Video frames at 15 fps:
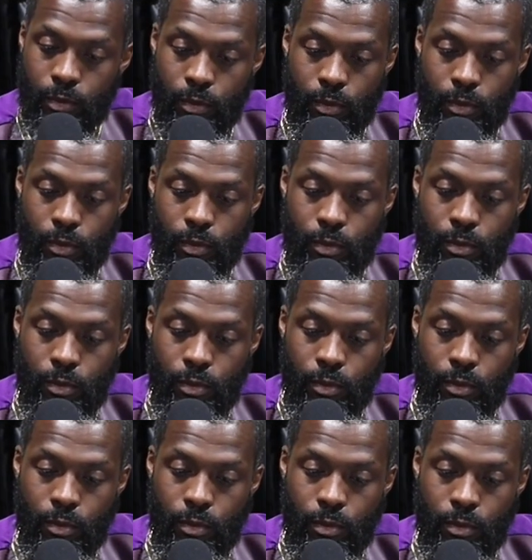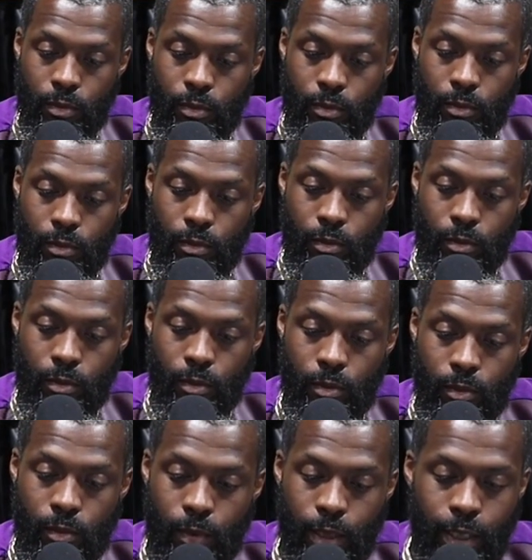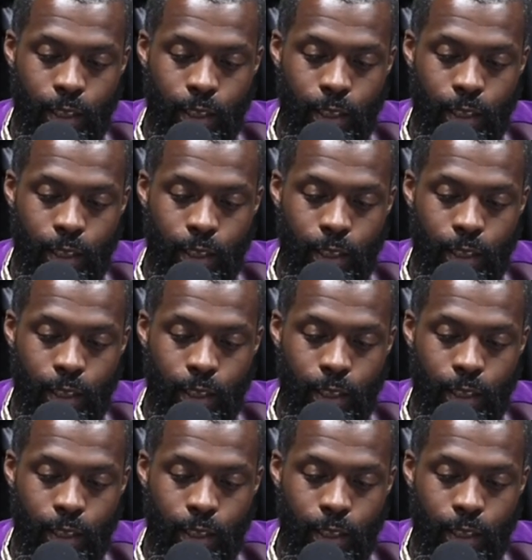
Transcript: our faith without wavering.